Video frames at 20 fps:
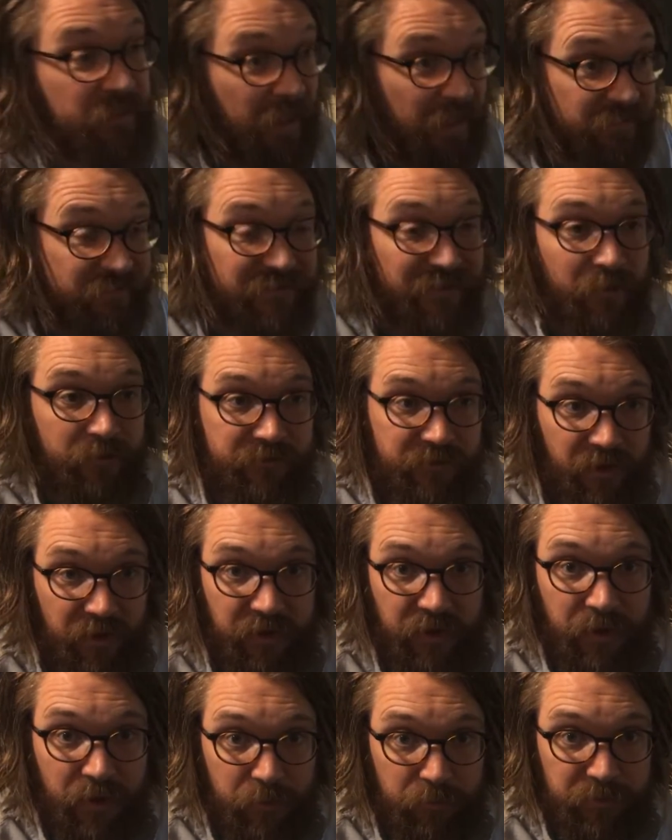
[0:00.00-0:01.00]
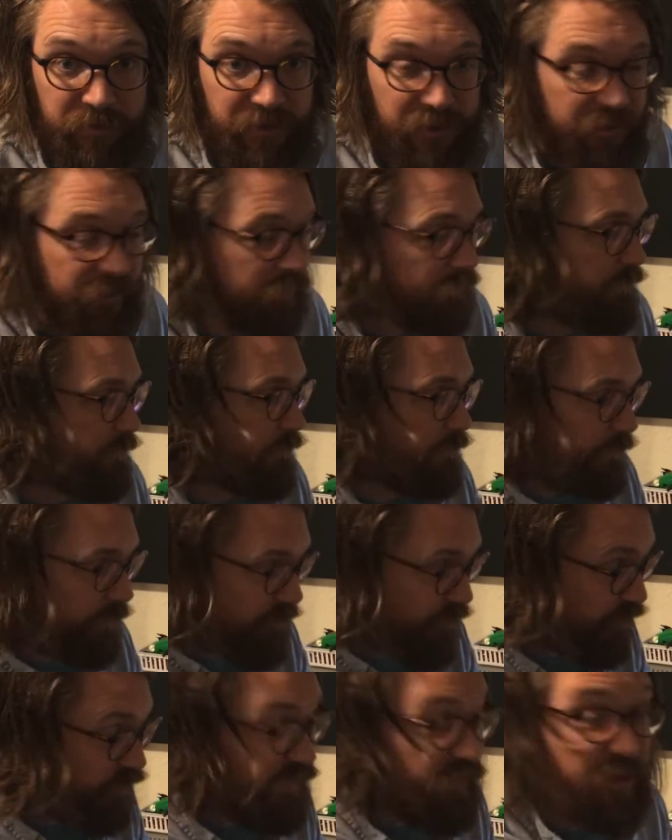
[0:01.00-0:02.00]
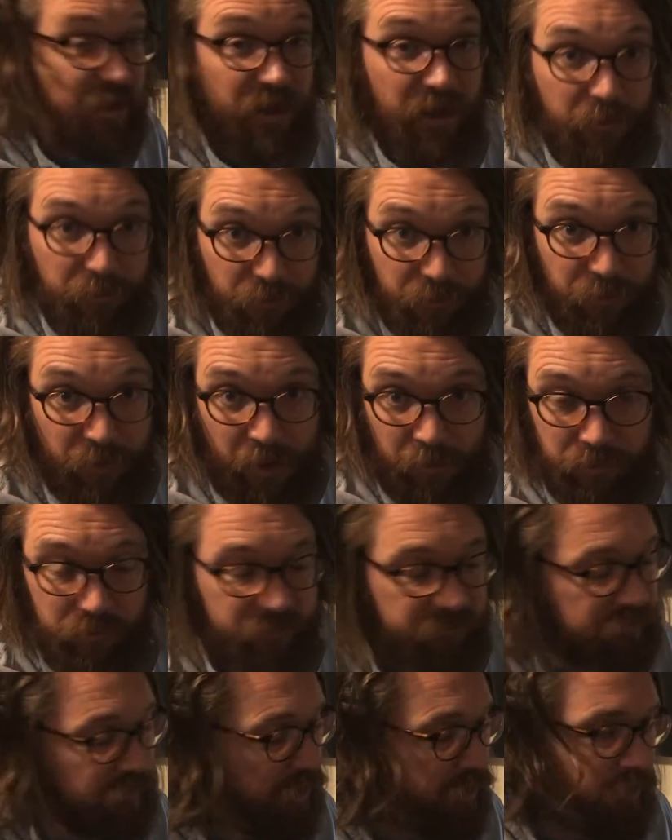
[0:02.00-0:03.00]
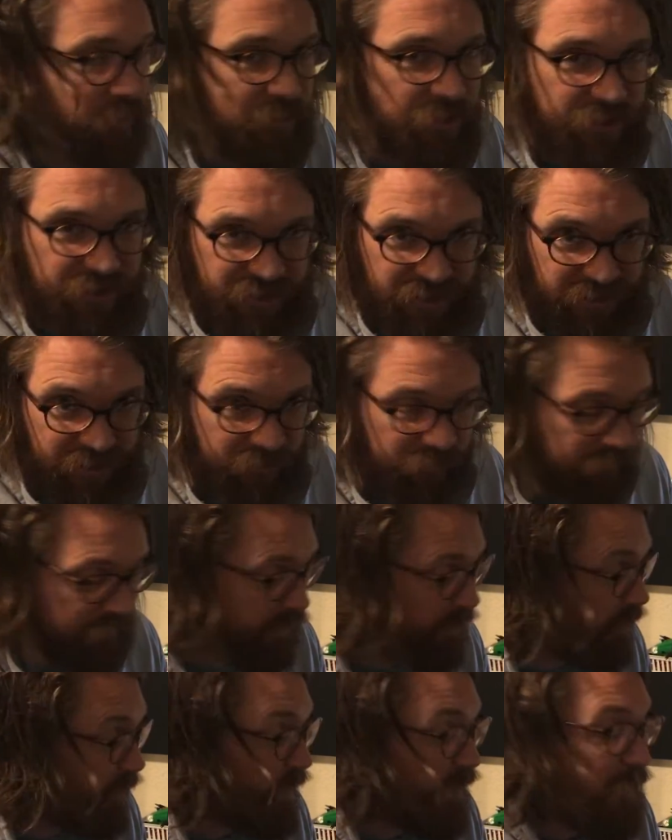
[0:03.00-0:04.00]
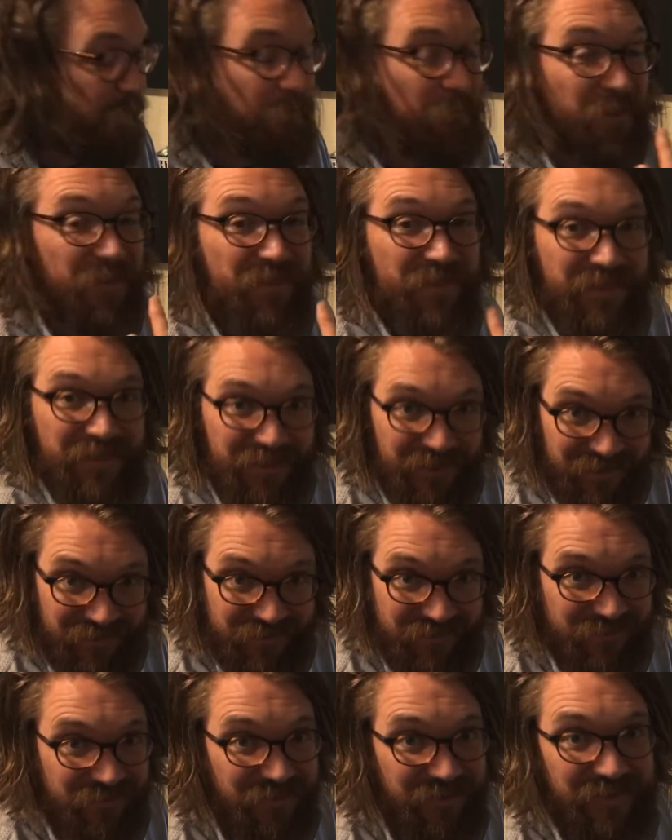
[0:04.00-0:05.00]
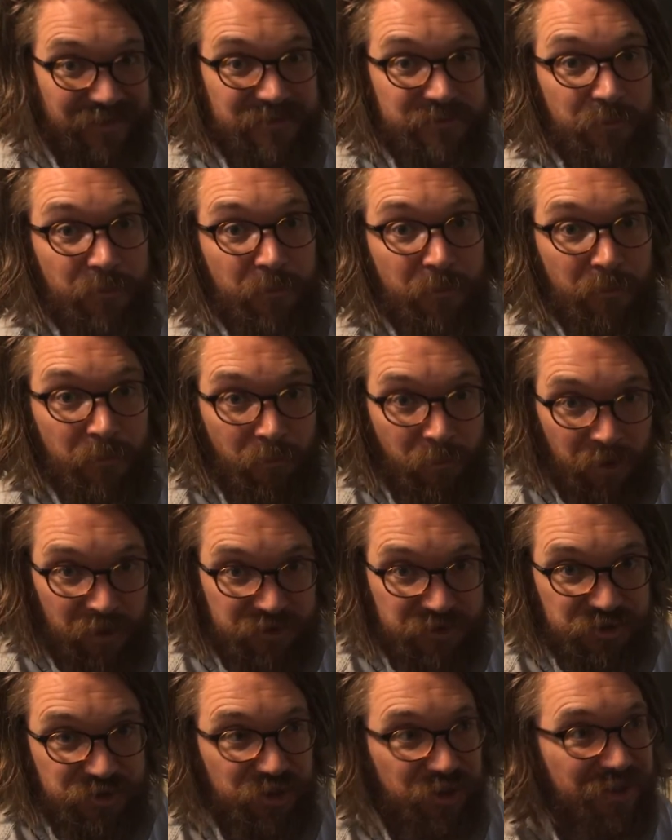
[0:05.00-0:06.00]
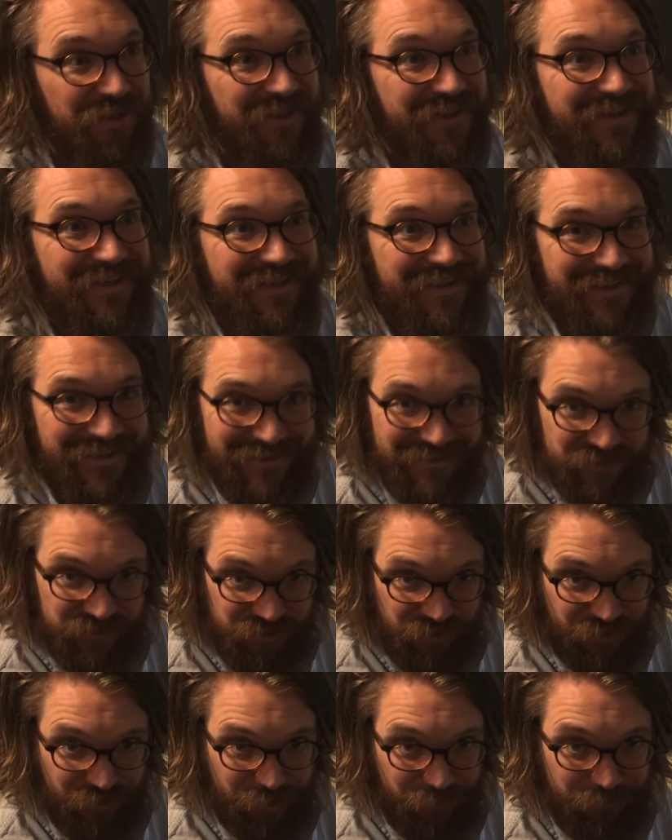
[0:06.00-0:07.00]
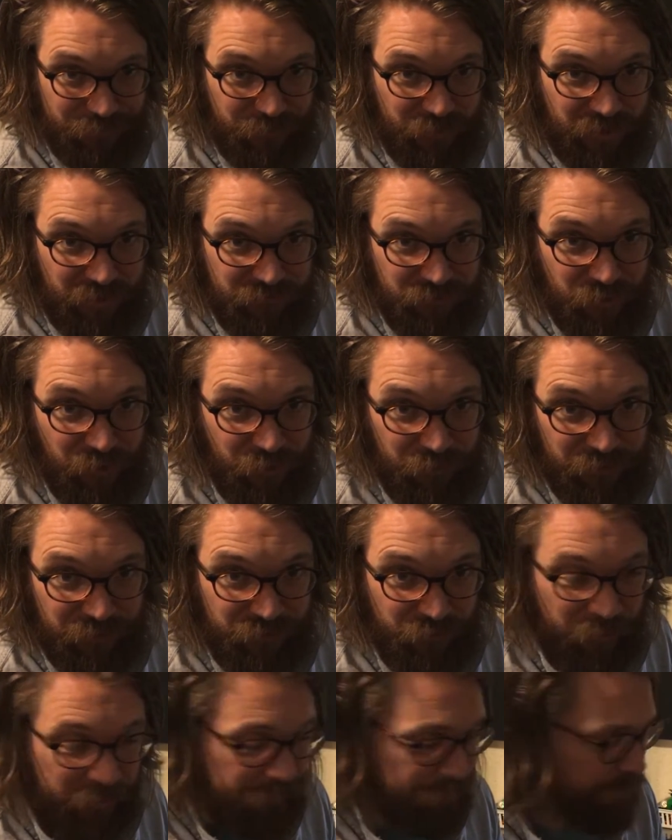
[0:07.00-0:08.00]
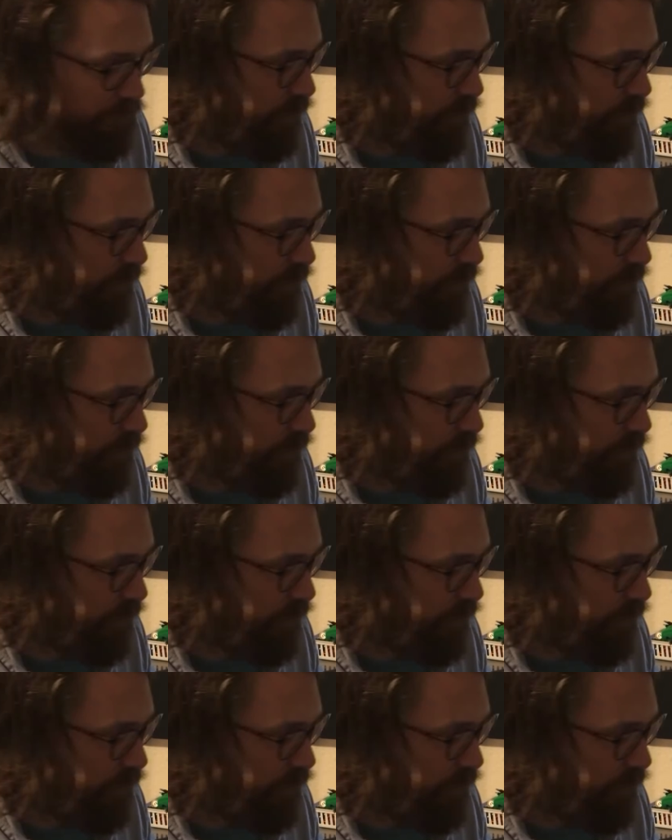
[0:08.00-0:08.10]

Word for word: That sounds kind of complicated you've seen a couple problems. I know you can handle it, but this is much easier. Okay, if you go this way.